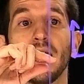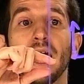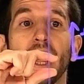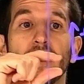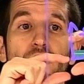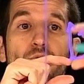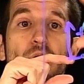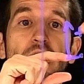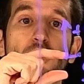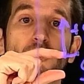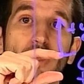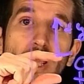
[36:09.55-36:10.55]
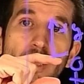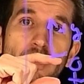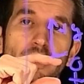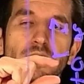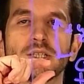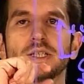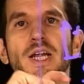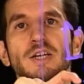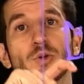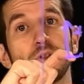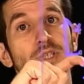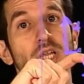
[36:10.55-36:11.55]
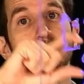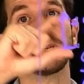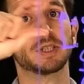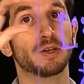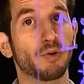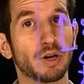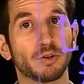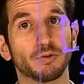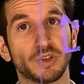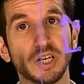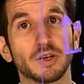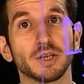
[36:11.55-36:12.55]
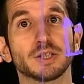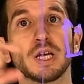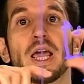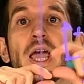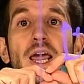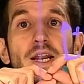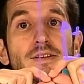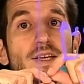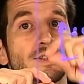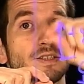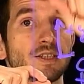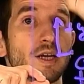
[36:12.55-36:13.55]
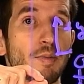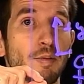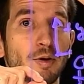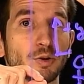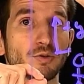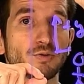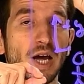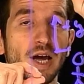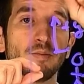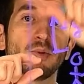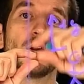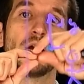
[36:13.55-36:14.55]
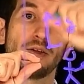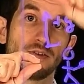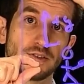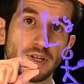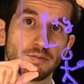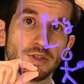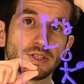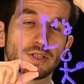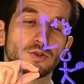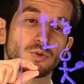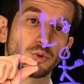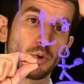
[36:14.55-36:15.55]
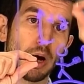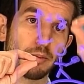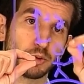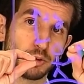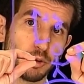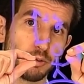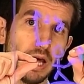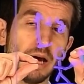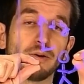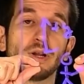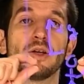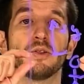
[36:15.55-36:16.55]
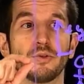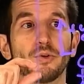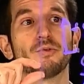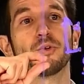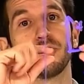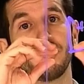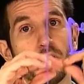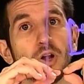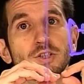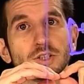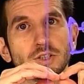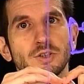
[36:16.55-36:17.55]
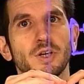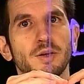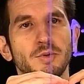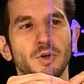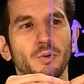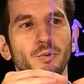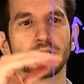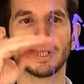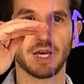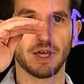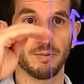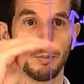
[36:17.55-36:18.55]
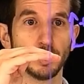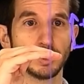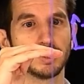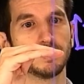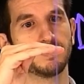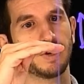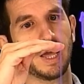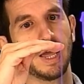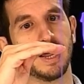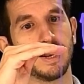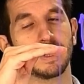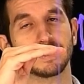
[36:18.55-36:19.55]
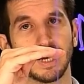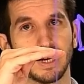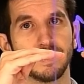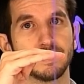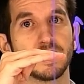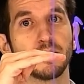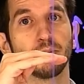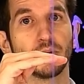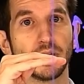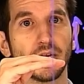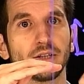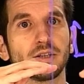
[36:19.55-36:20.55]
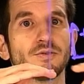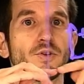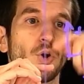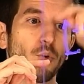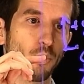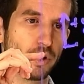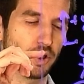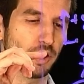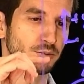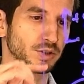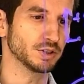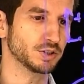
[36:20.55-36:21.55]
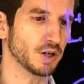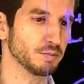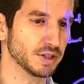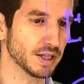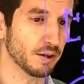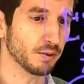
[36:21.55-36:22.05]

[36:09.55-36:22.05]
And the rate of increase is actually the same as the rate of decrease, and it takes the same amount of time and the same distance to go up to go down. Therefore, the velocity is going to be always positive and exactly the same but negative when the object is coming down.